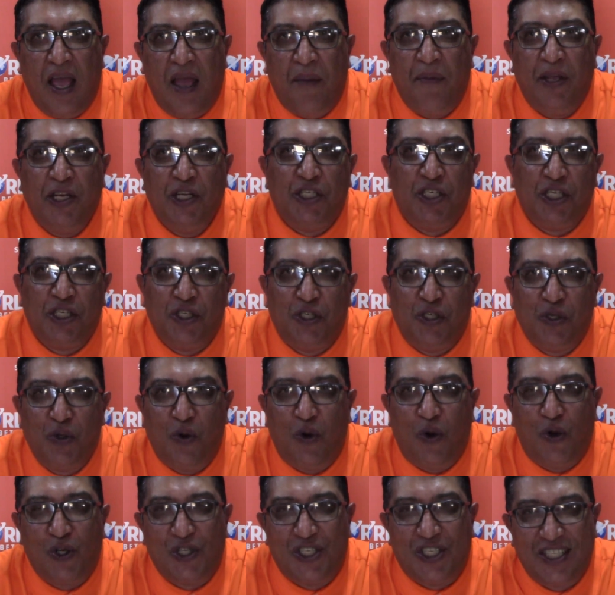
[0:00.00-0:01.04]
I mentioned
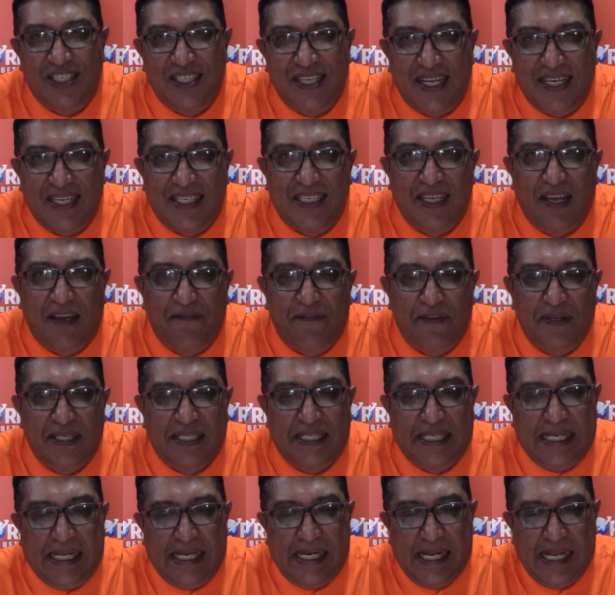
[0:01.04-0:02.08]
two horses at
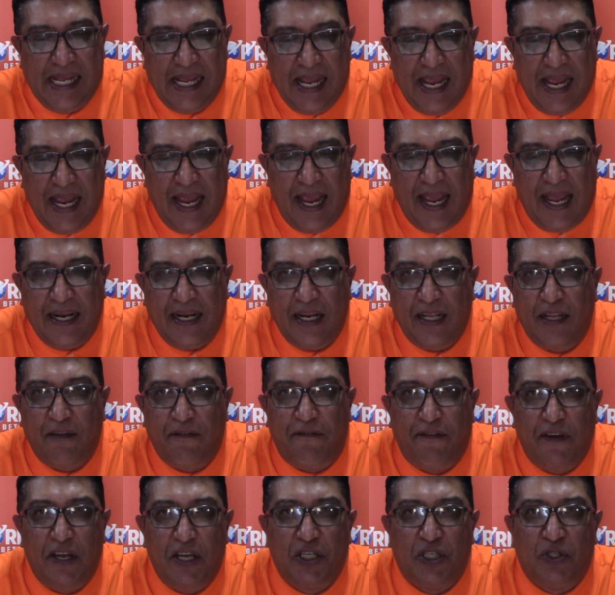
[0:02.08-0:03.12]
Turpentine, and the
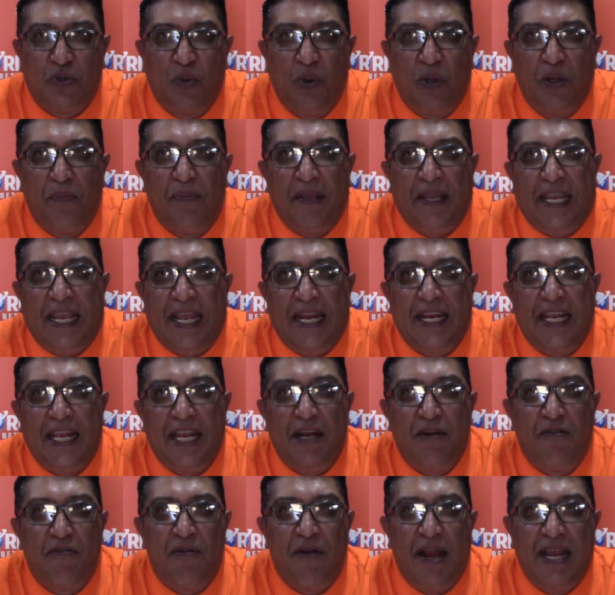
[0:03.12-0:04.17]
first will begin
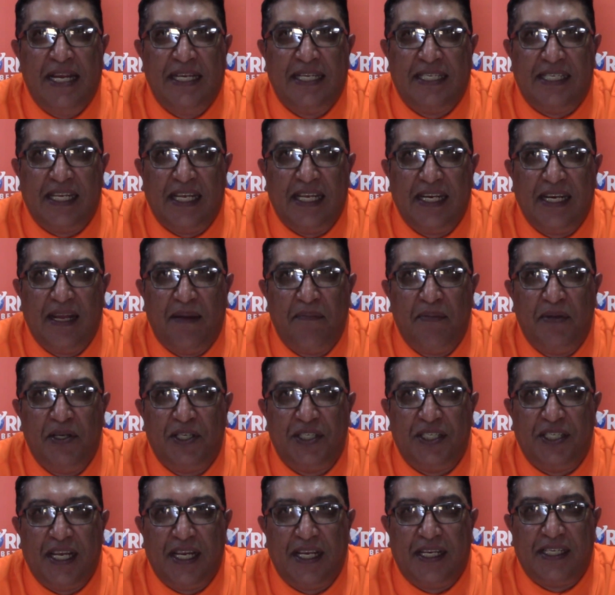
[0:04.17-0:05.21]
in race number
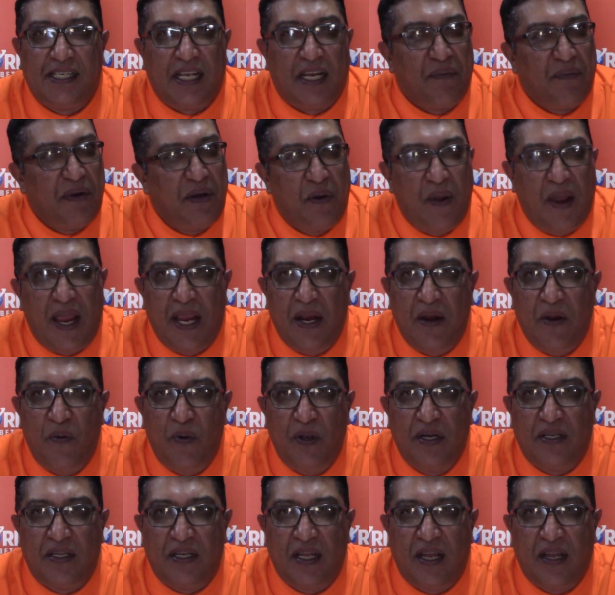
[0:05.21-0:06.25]
6, and we're going
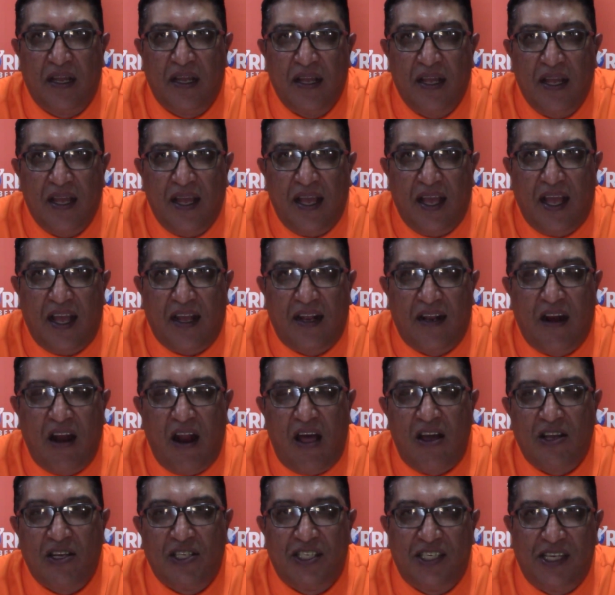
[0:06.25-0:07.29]
with a
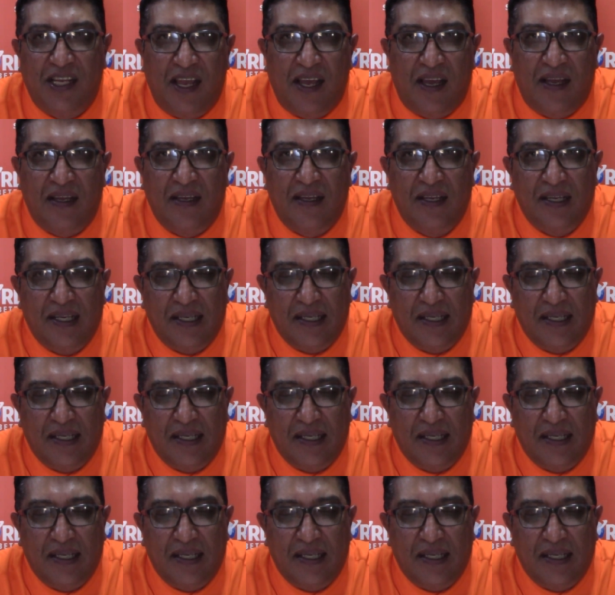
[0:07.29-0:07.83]
class here.